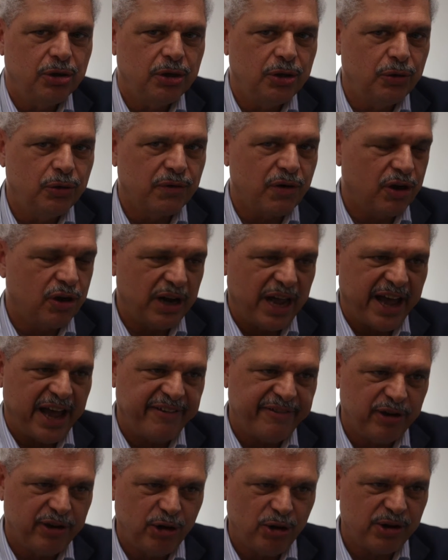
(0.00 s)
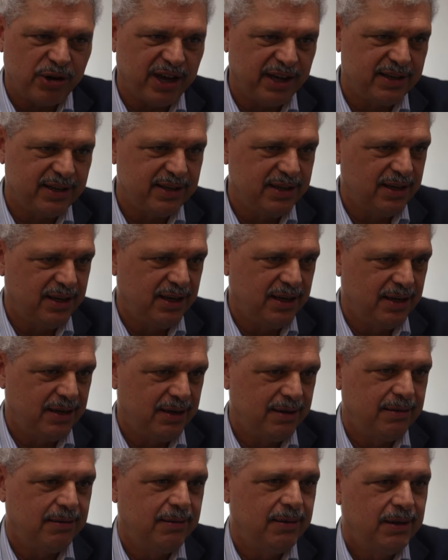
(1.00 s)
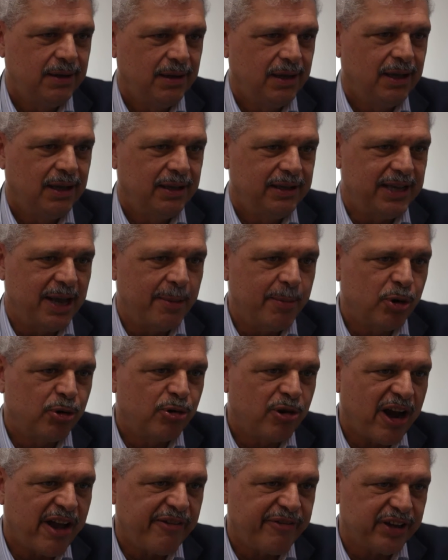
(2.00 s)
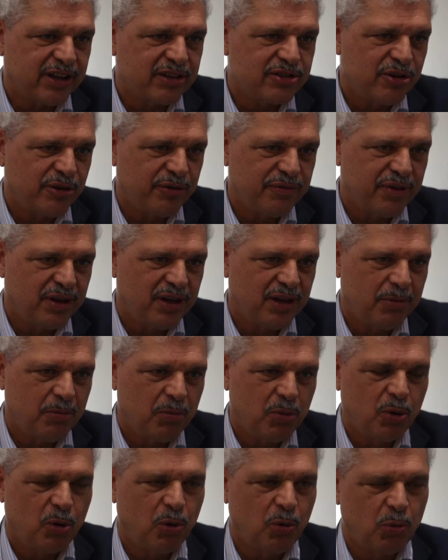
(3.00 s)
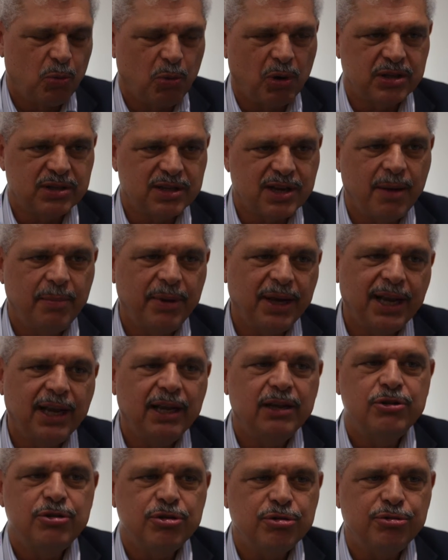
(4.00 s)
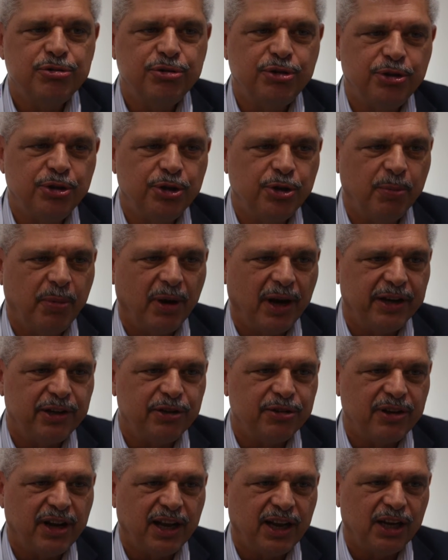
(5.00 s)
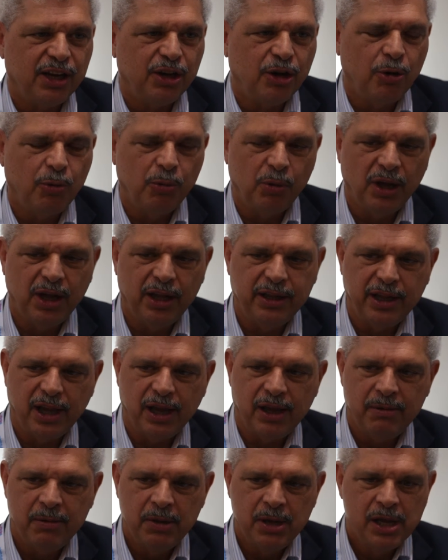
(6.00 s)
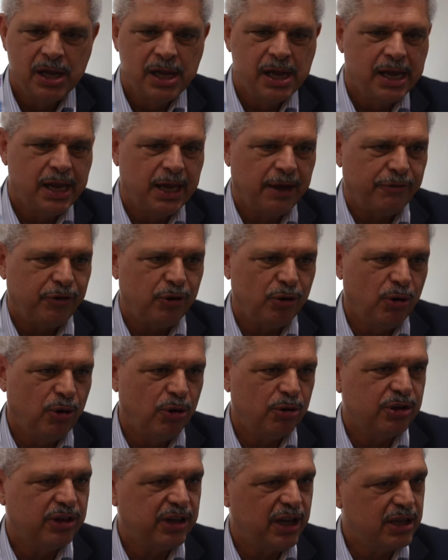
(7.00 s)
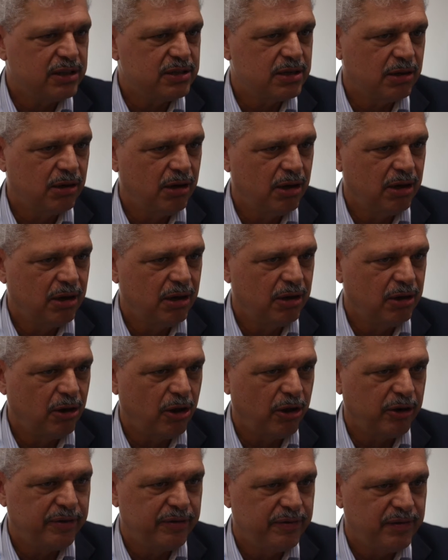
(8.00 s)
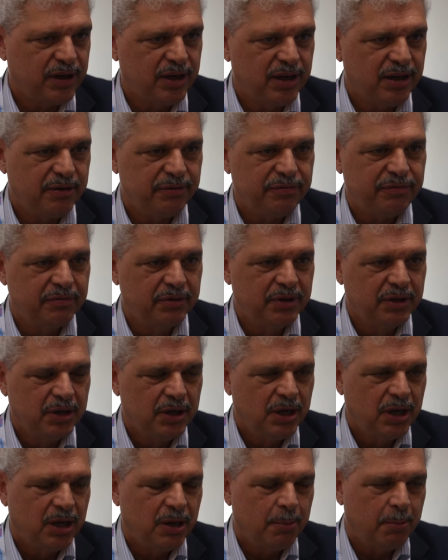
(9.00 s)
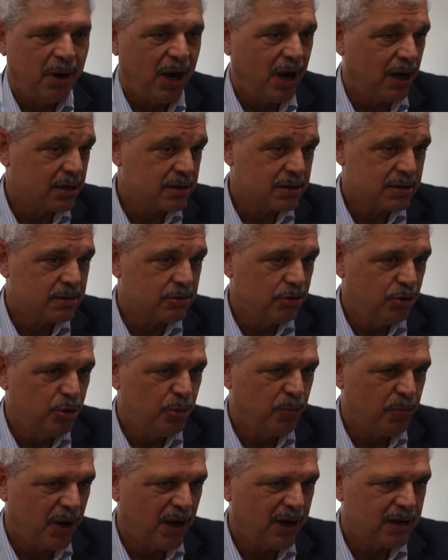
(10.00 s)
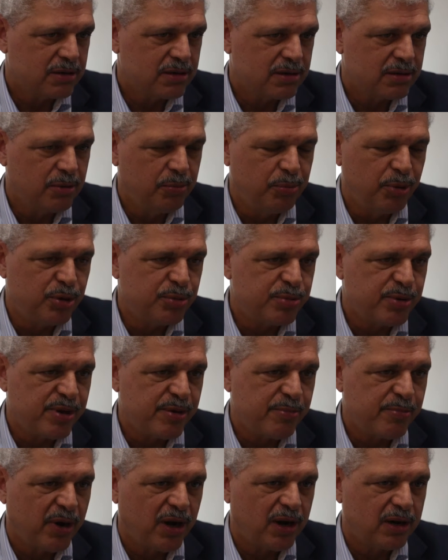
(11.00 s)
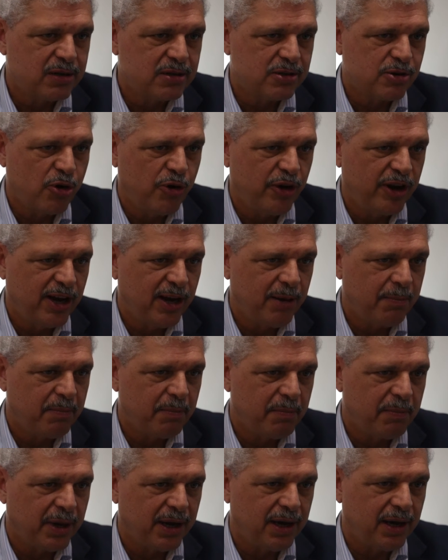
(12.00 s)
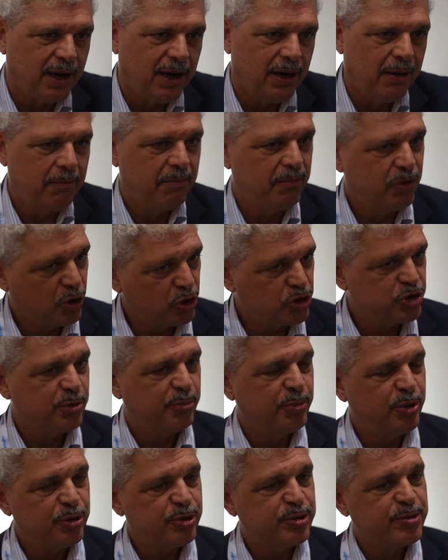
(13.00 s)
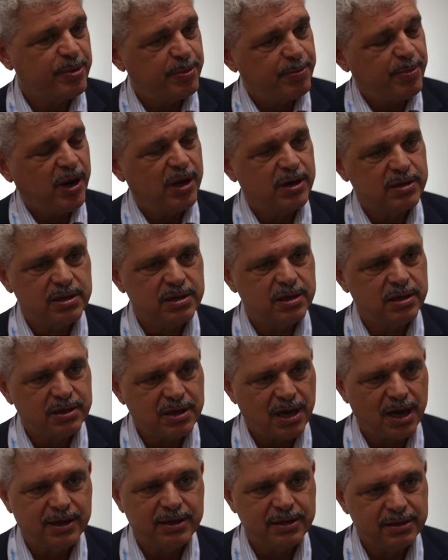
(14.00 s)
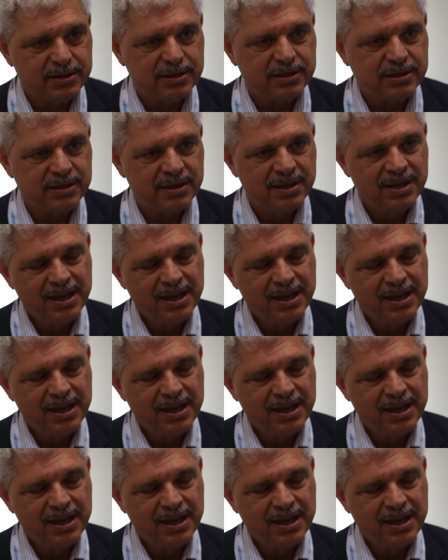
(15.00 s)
you've got to have a look at the demographics of what's coming into Dubai today. You know, where if you look, there's a lot of parks, new parks, amusement parks going up. But those amusement parks are targeted,